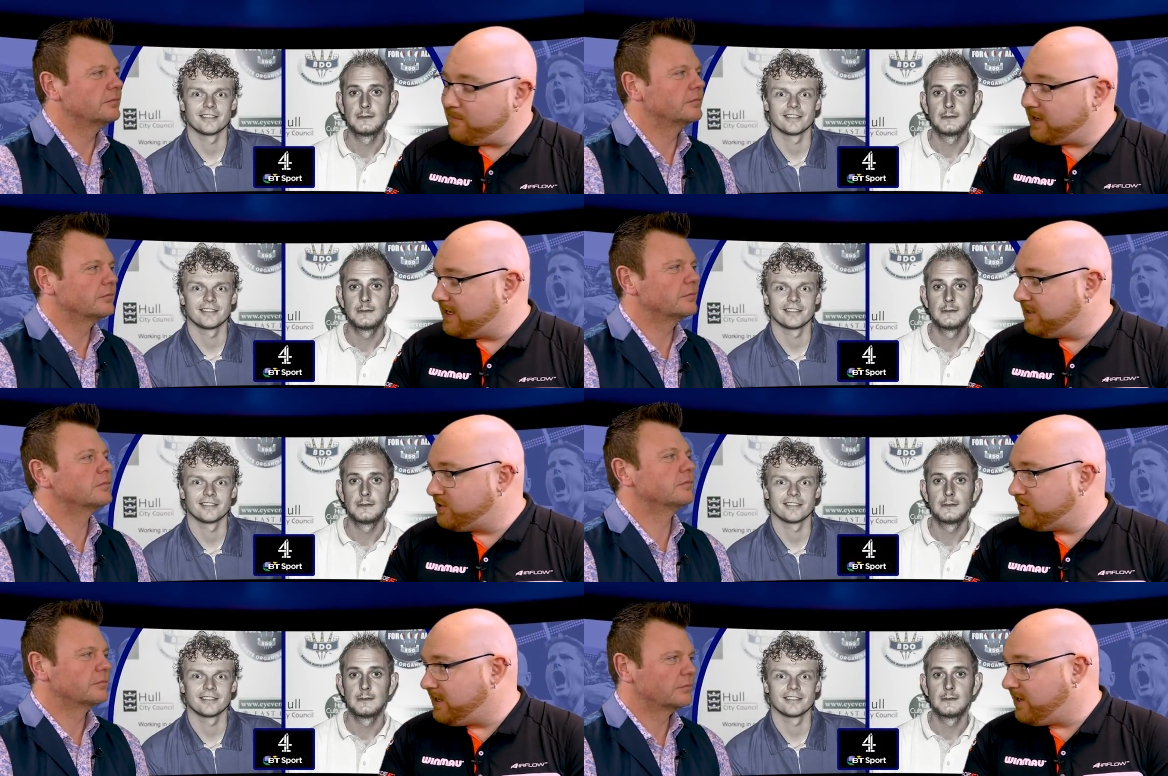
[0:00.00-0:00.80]

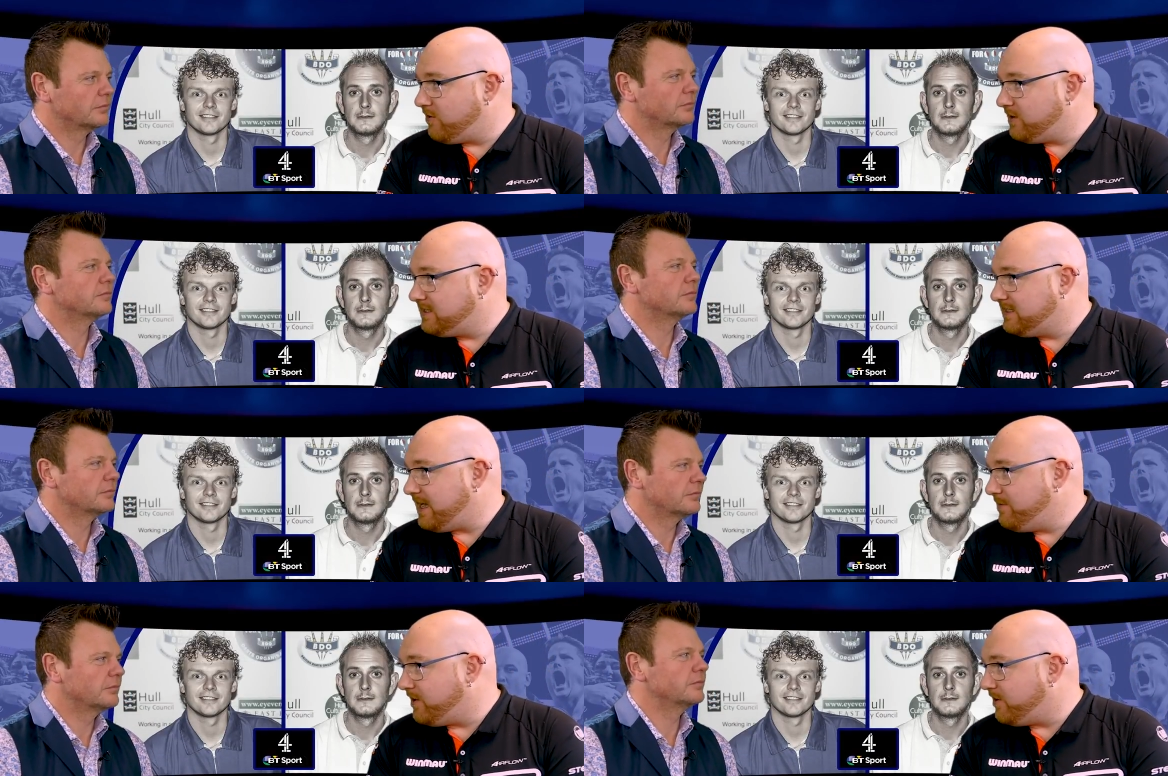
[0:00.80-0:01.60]
Speaker 1: McKinstry on his
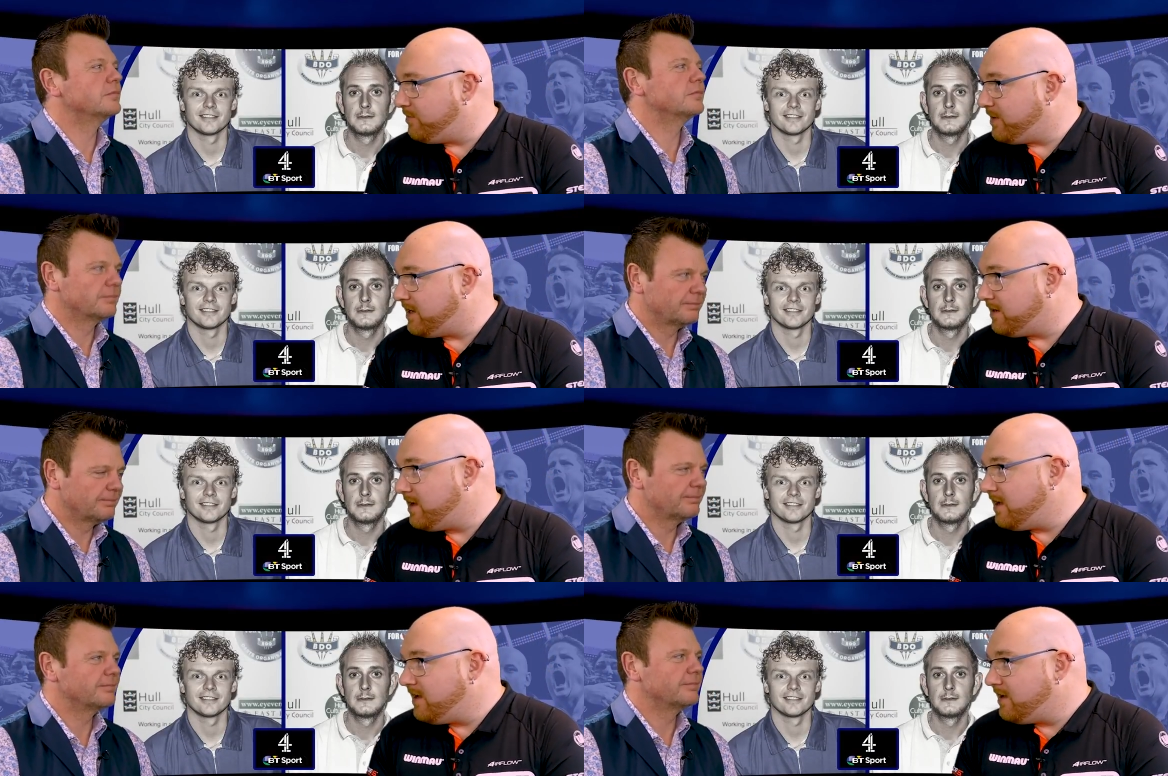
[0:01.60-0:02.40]
debut, but
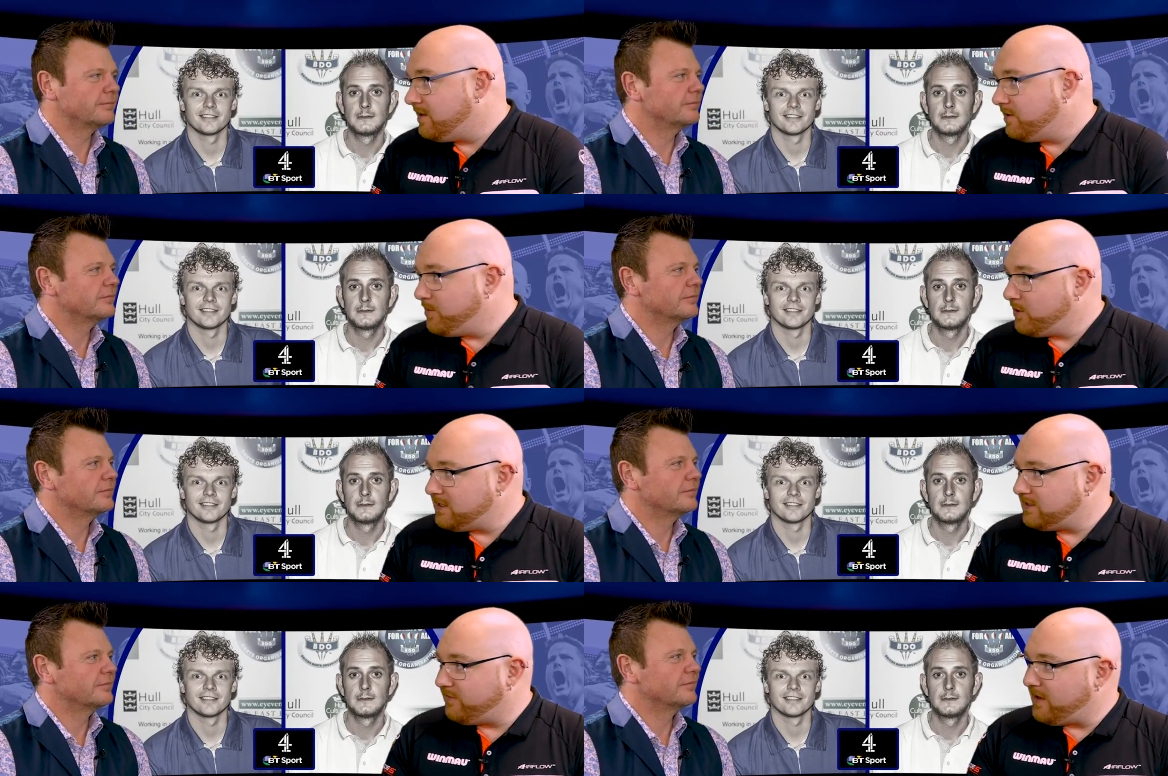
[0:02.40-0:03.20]
the
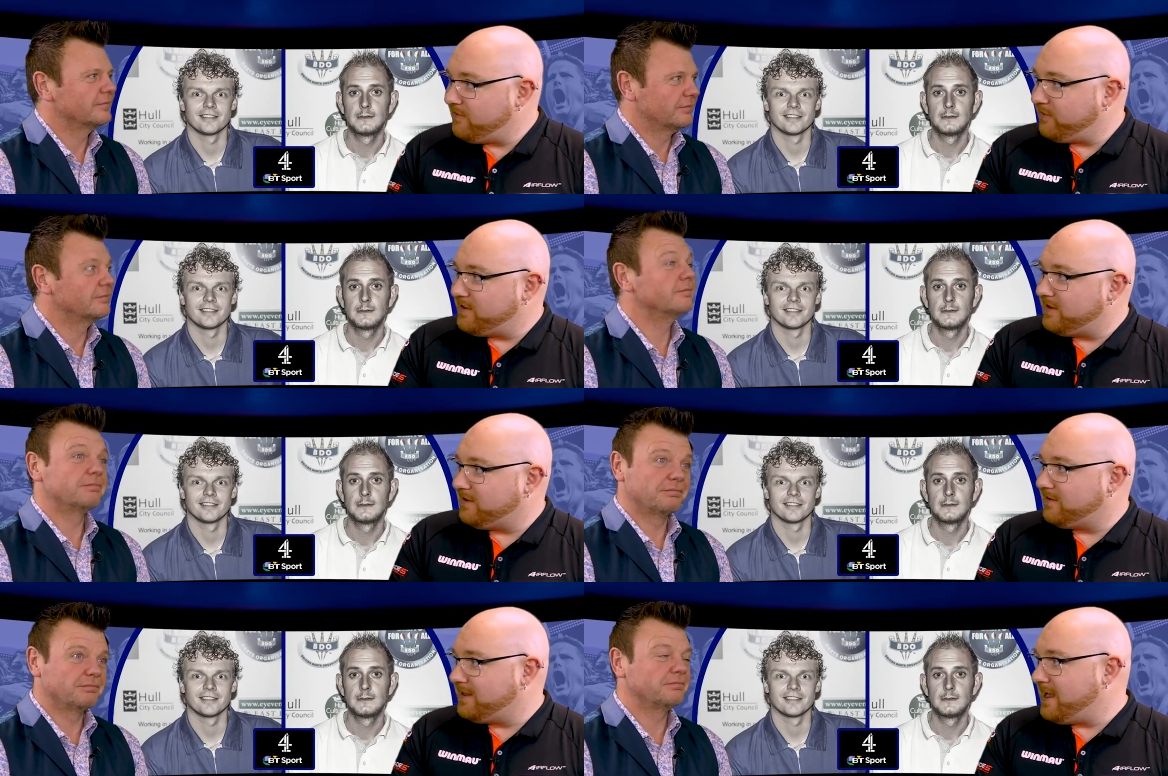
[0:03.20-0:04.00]
bookies are favouring
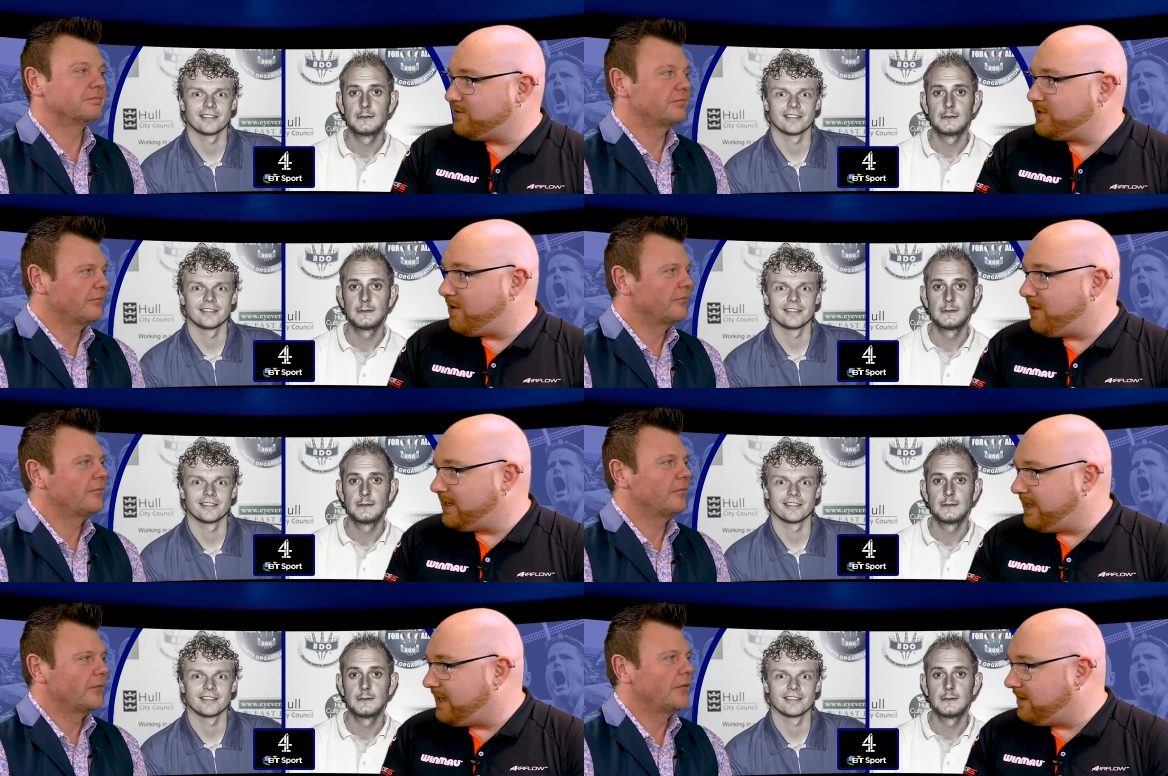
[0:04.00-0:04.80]
the
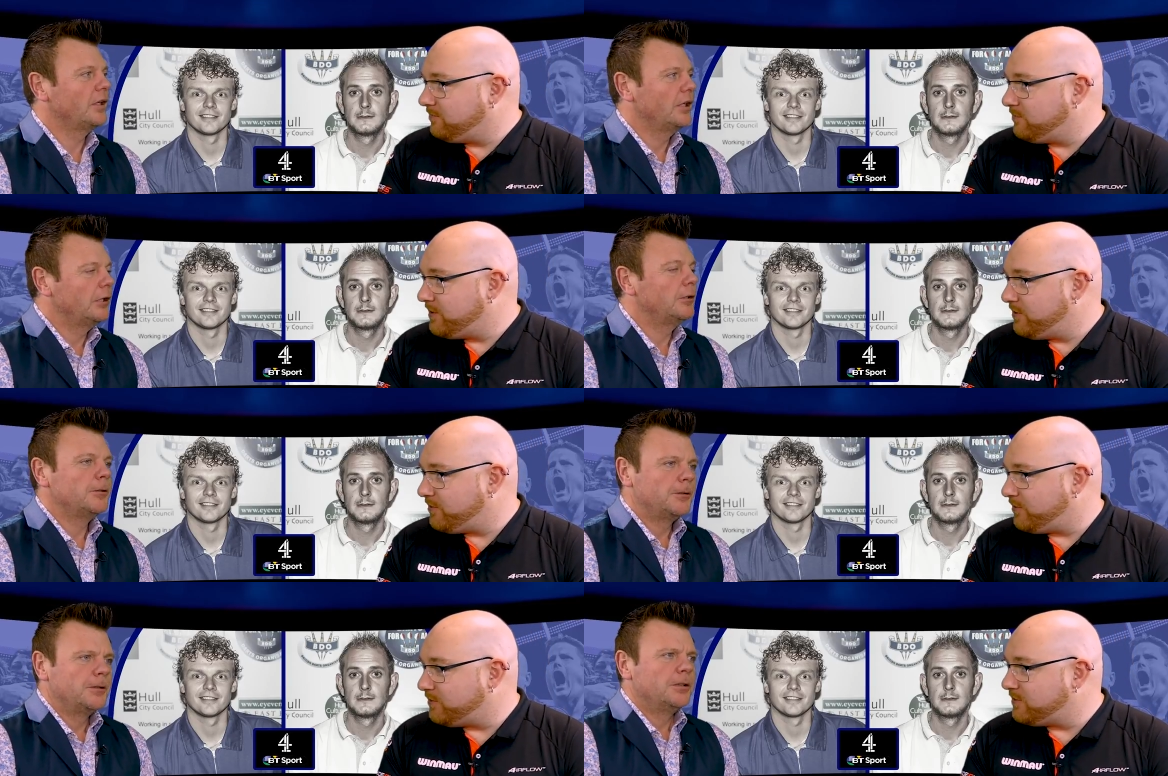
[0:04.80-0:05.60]
outsider here. What are
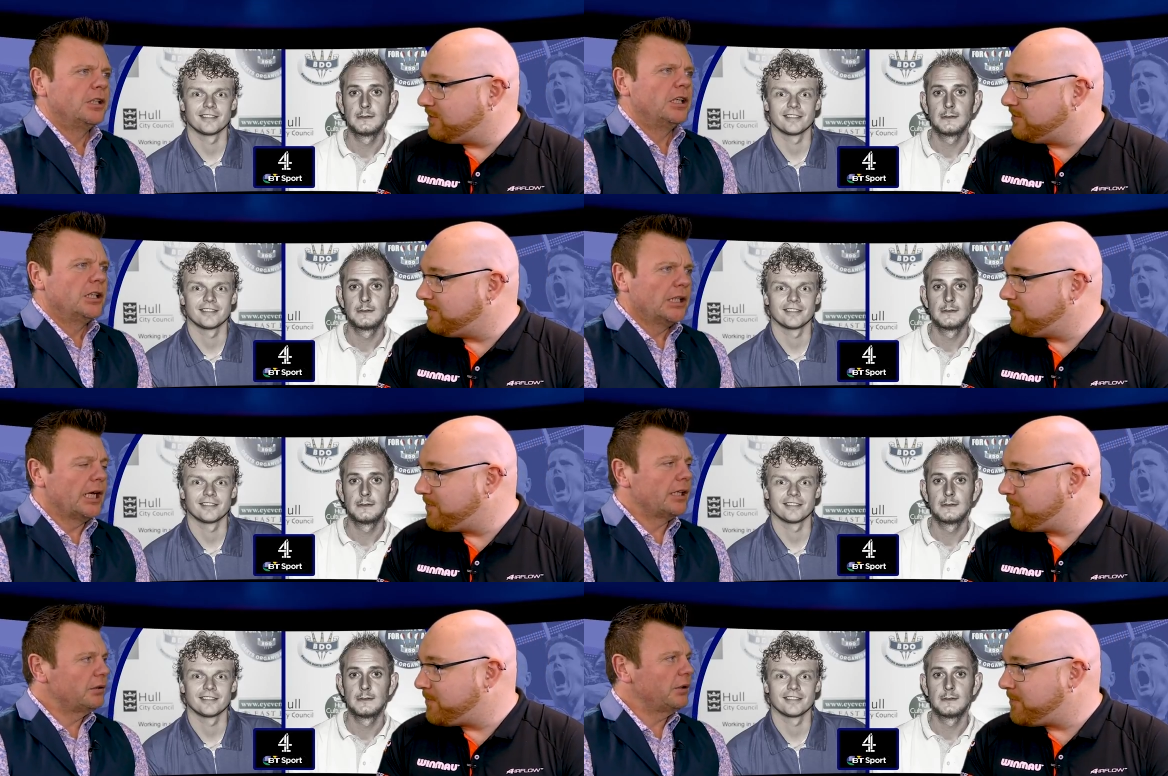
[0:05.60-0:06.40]
your thoughts?
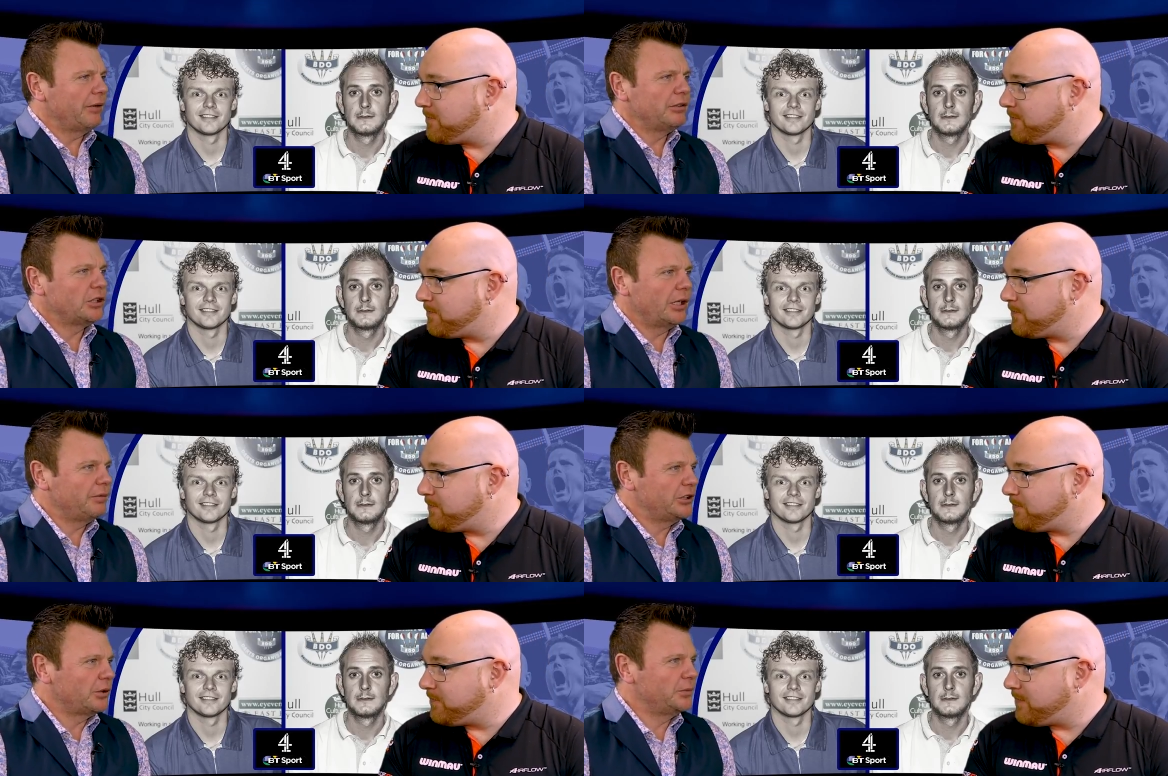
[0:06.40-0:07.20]
Speaker 2: Yeah, every
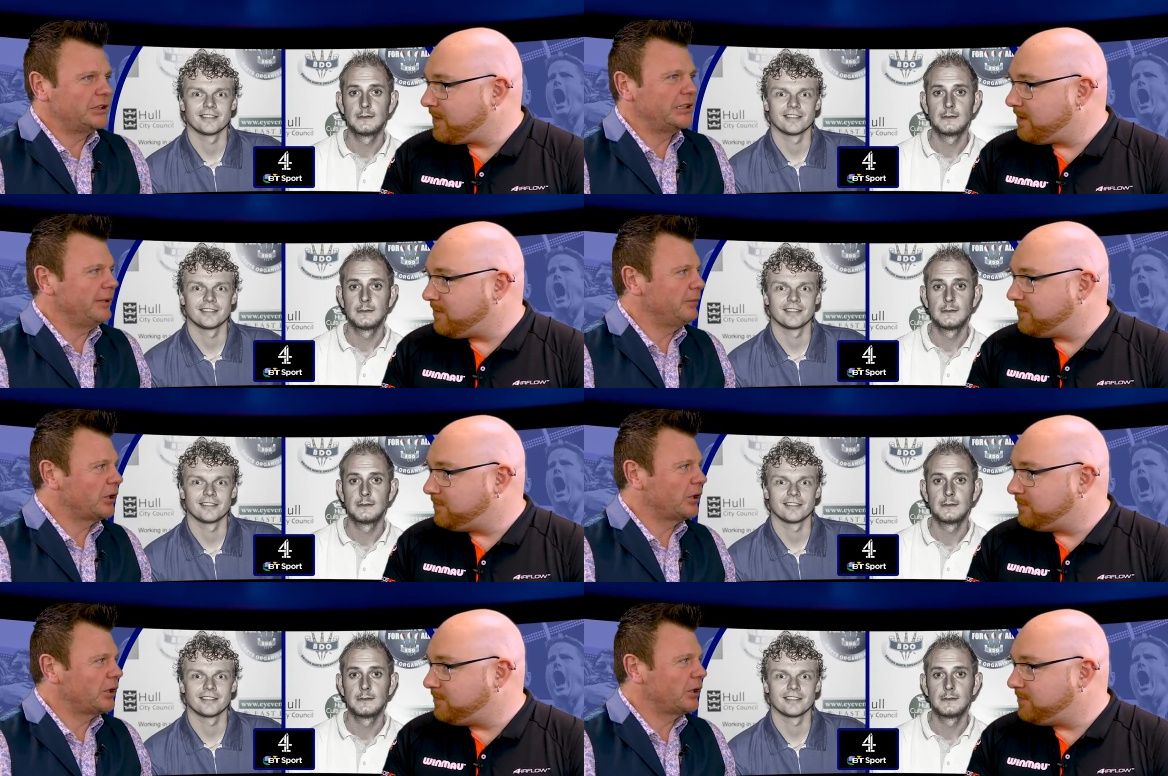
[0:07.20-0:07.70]
time his name